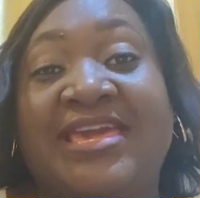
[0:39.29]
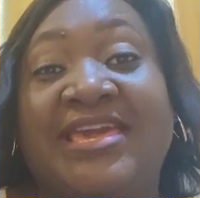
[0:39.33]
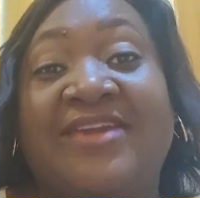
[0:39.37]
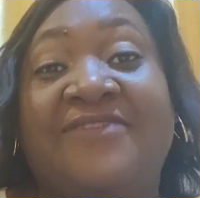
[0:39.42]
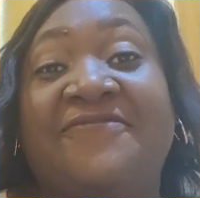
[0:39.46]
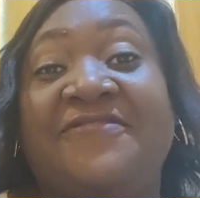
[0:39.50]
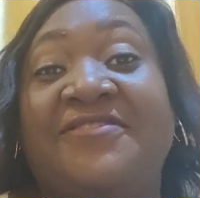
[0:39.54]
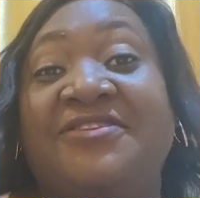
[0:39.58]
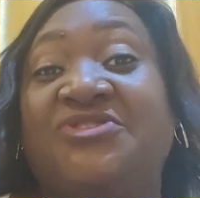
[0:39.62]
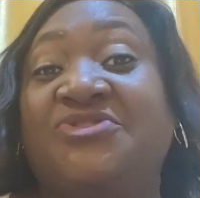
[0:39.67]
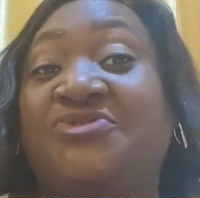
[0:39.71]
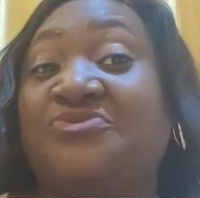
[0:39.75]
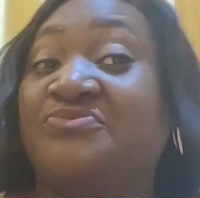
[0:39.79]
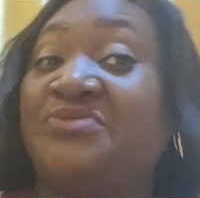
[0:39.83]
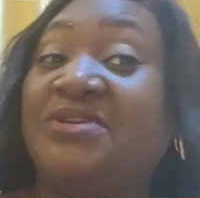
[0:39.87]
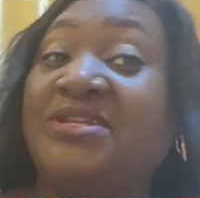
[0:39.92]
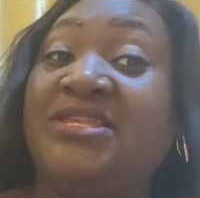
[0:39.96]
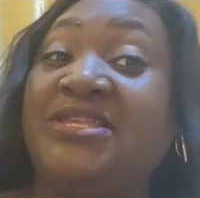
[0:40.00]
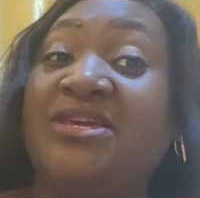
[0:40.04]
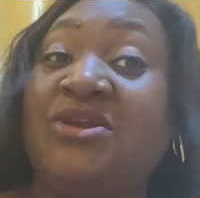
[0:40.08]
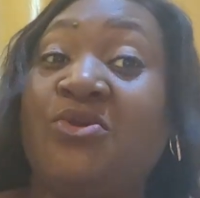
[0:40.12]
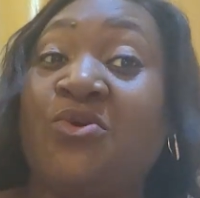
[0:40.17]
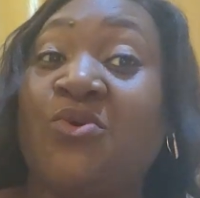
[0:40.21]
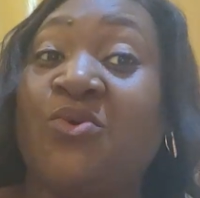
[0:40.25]
if it's
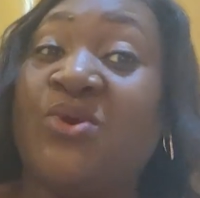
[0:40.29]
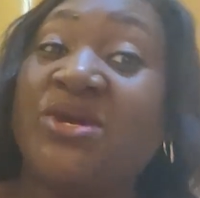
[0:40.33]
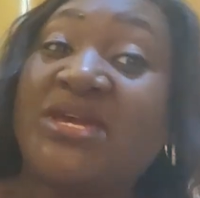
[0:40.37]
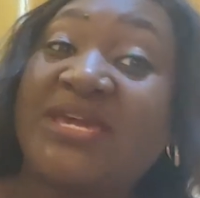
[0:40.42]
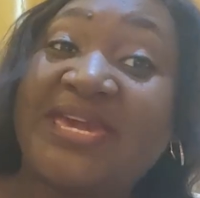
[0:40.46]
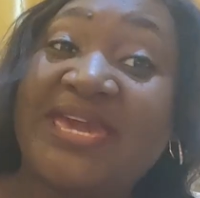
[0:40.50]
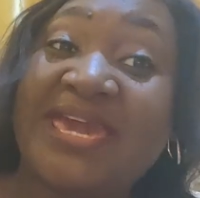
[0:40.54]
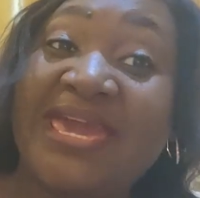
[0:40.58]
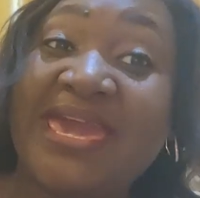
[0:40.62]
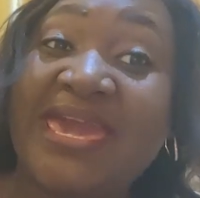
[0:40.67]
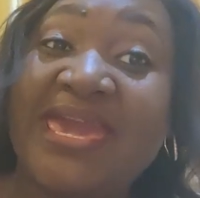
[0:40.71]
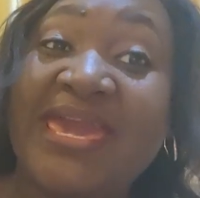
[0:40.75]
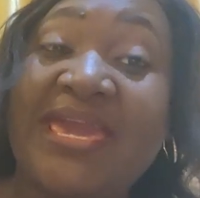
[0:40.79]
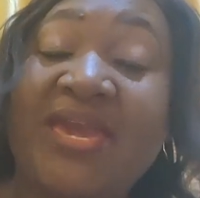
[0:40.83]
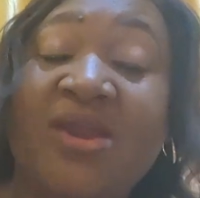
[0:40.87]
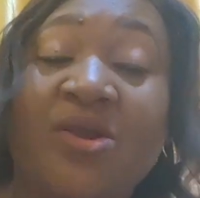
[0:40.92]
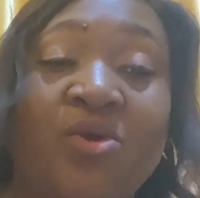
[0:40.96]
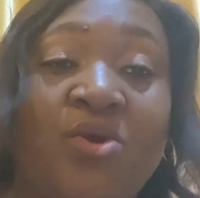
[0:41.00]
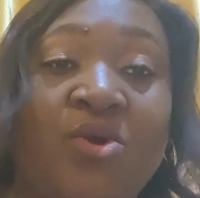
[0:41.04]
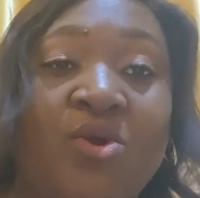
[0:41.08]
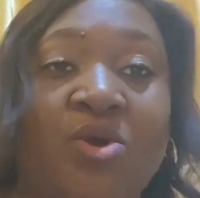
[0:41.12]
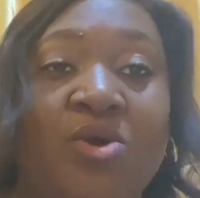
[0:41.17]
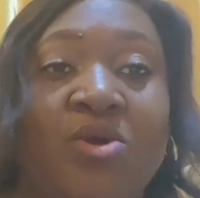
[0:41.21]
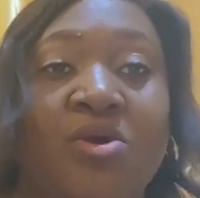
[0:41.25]
really okay
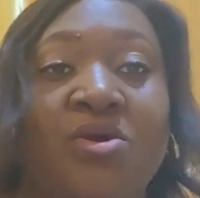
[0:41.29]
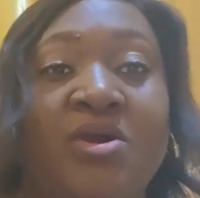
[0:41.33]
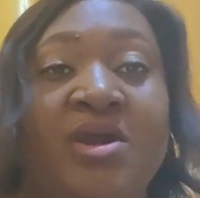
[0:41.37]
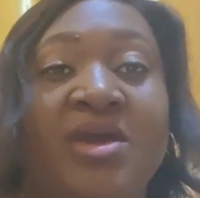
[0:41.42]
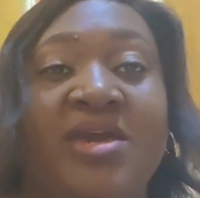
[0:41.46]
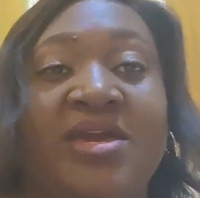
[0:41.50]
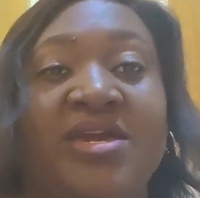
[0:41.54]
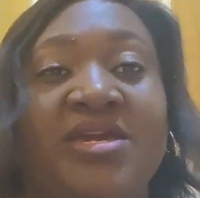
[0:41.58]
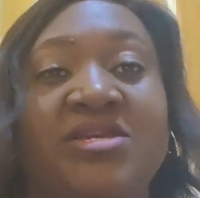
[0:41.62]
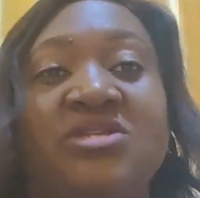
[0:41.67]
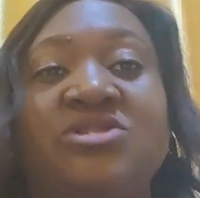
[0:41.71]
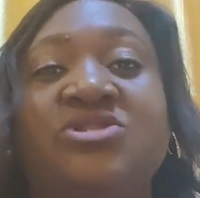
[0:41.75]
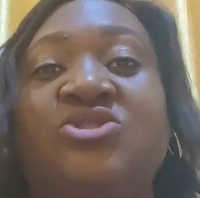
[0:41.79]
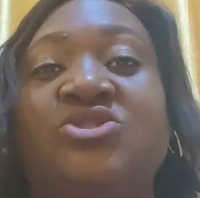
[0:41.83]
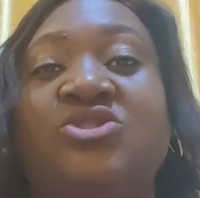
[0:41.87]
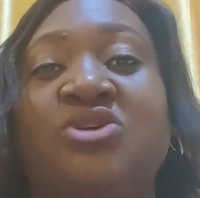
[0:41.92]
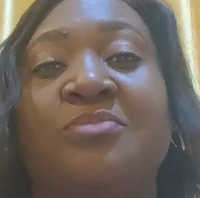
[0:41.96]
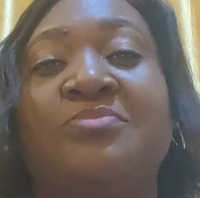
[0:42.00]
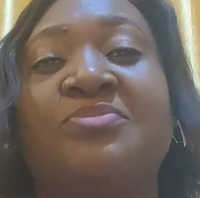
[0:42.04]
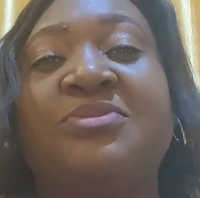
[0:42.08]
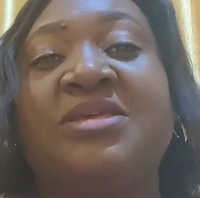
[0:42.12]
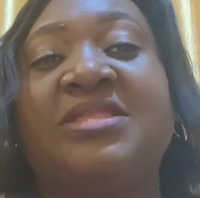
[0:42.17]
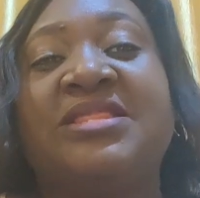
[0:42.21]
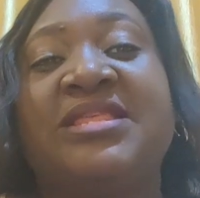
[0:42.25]
or is
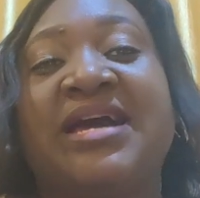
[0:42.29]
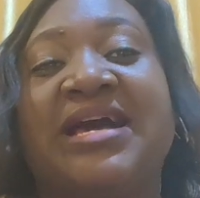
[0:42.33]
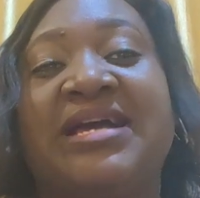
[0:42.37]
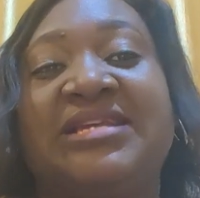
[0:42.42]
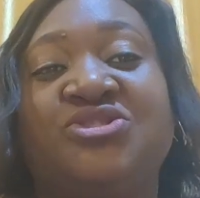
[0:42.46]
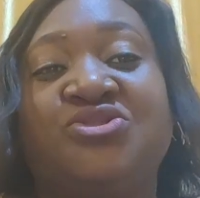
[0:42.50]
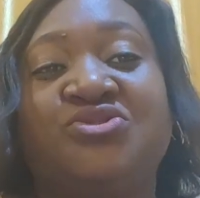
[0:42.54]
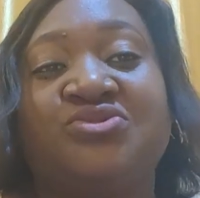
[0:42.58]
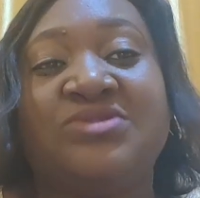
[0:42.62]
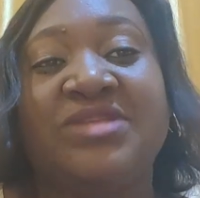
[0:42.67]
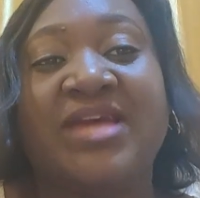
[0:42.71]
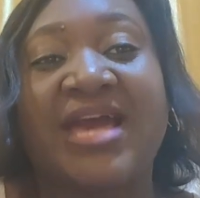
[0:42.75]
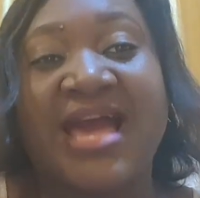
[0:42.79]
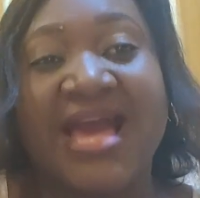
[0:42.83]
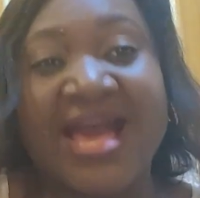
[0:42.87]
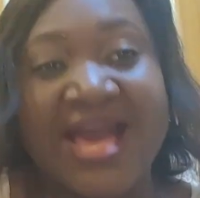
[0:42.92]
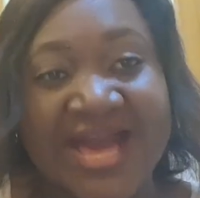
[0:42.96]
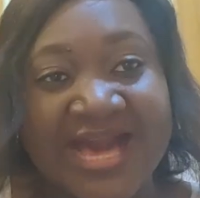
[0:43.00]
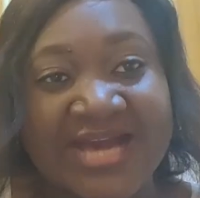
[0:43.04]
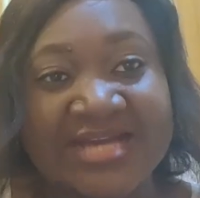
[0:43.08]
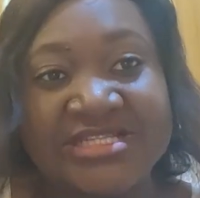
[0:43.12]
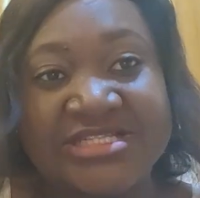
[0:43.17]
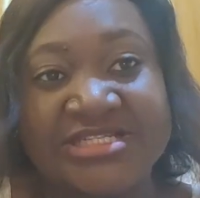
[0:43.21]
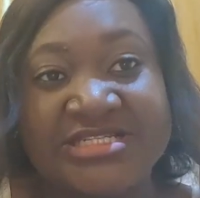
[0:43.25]
something that should
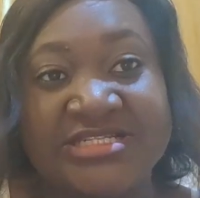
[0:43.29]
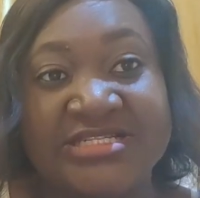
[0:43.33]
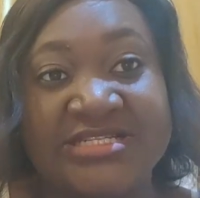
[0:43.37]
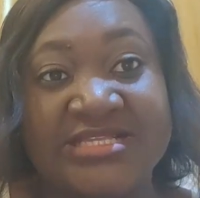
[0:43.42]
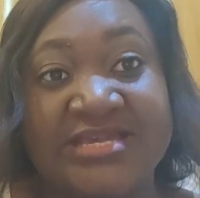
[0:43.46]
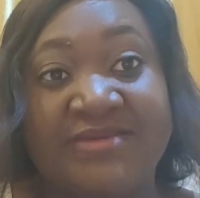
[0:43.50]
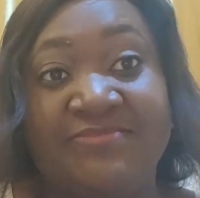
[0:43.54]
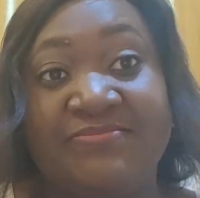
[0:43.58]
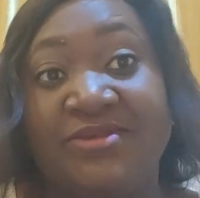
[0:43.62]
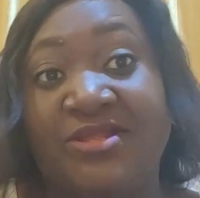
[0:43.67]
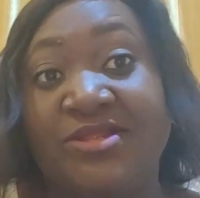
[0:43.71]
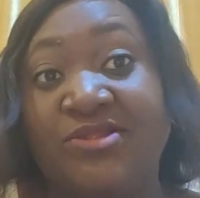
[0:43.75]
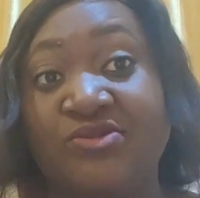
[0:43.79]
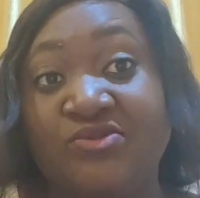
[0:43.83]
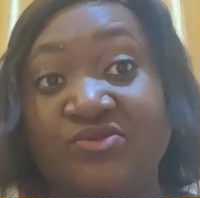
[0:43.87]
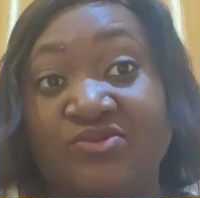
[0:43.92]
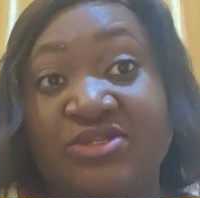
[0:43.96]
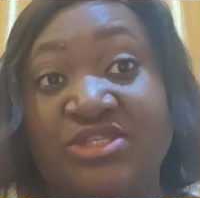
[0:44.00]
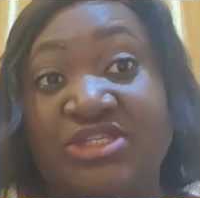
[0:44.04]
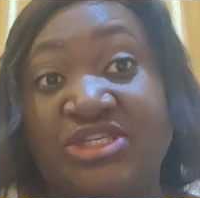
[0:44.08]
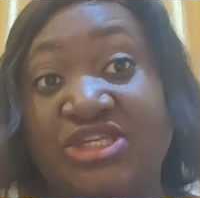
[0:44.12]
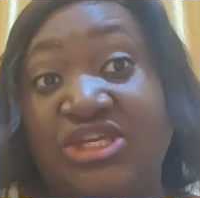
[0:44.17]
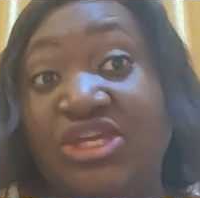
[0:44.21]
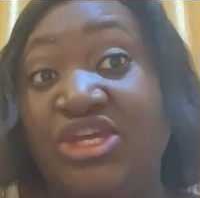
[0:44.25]
actually be
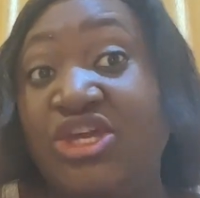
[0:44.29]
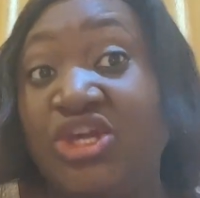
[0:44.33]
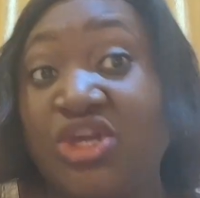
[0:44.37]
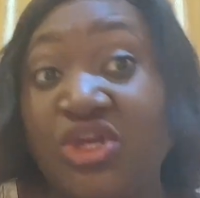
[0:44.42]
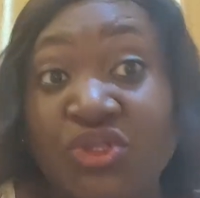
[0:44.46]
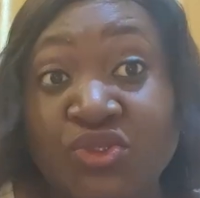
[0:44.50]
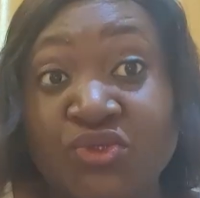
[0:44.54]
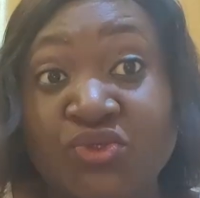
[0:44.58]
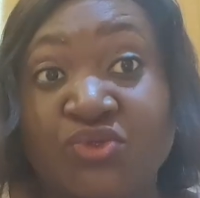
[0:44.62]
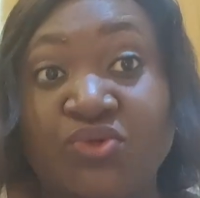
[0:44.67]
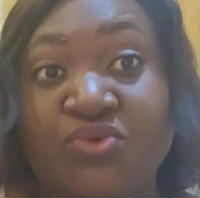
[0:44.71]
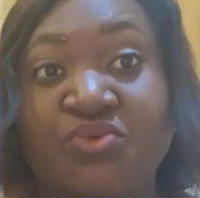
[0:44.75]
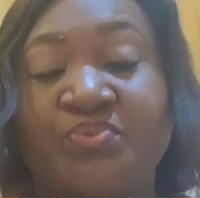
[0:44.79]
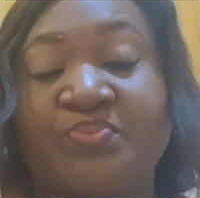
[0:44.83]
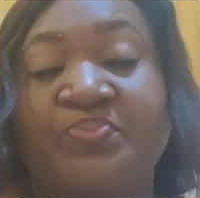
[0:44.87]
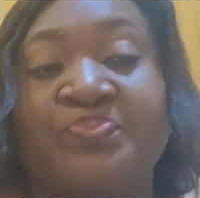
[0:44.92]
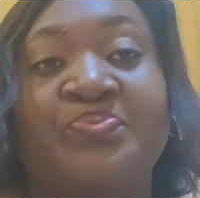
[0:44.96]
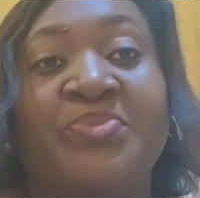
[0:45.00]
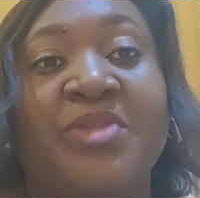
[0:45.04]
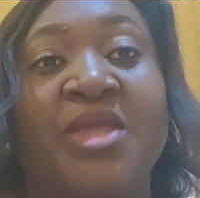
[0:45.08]
looked into.